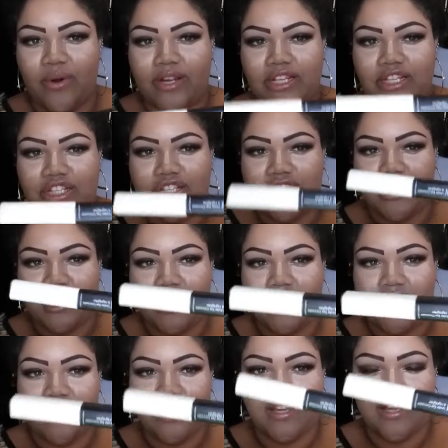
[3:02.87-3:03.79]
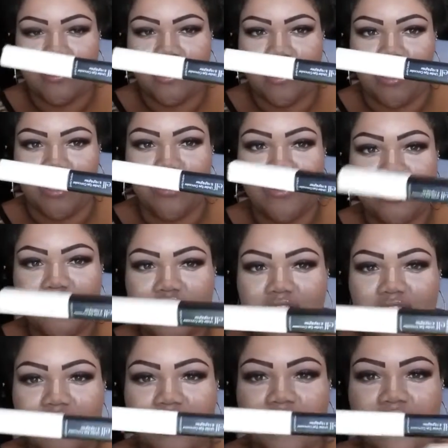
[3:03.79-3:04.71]
orangey yellowish
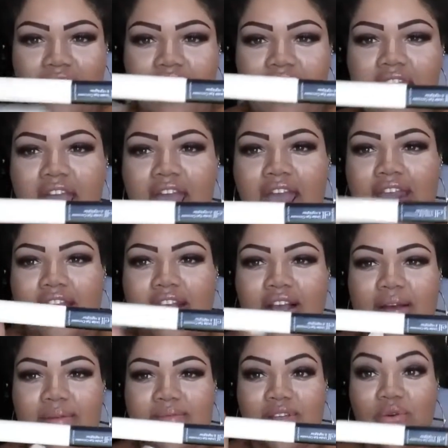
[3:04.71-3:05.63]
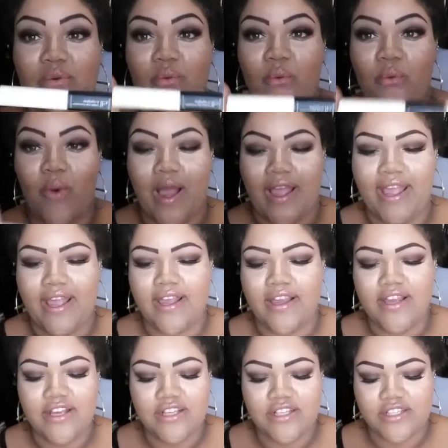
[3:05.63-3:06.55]
color, and it comes in white,
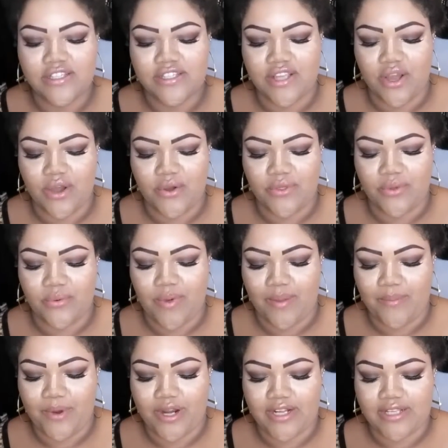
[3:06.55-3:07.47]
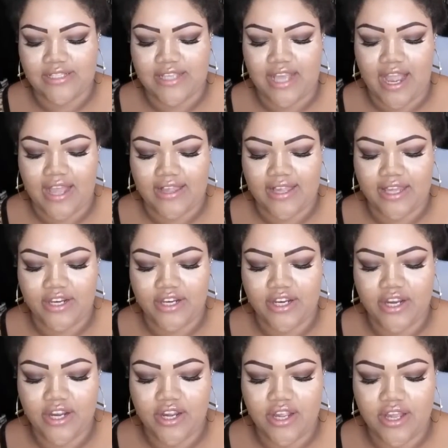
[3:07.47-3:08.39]
so the white part is the
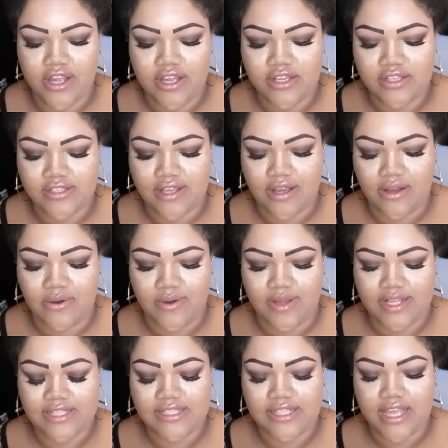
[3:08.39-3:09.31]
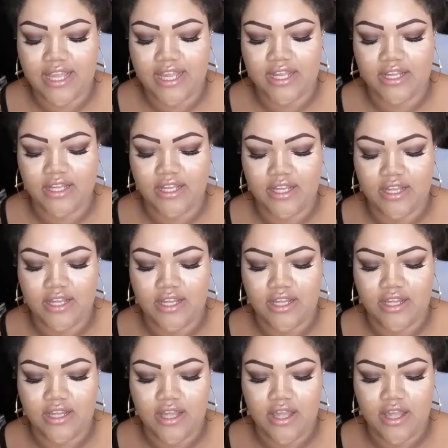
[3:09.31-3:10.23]
highlighter. So it's like
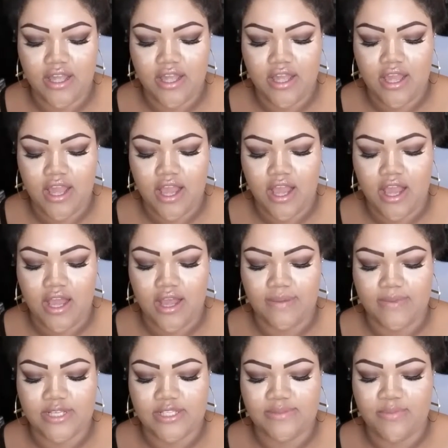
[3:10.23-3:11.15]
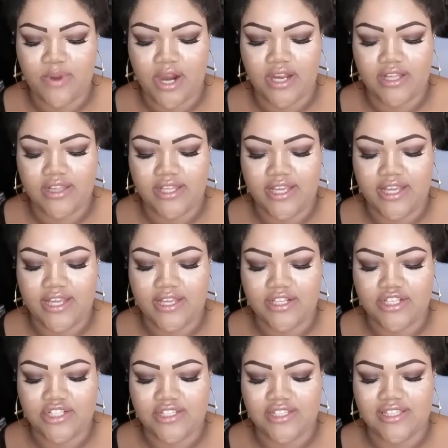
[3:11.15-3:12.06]
a
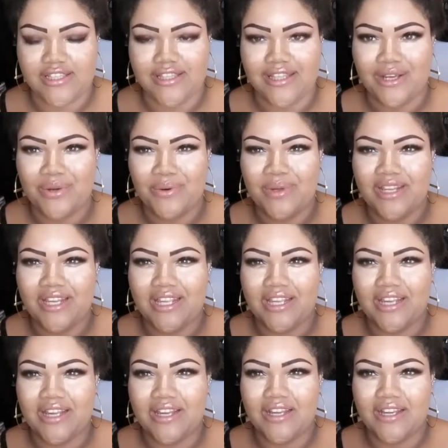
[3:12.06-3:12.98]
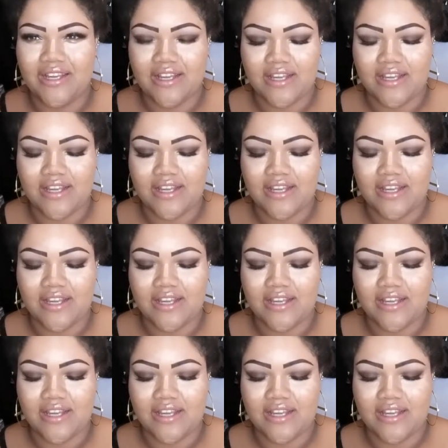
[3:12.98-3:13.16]
sparkly, just liquidy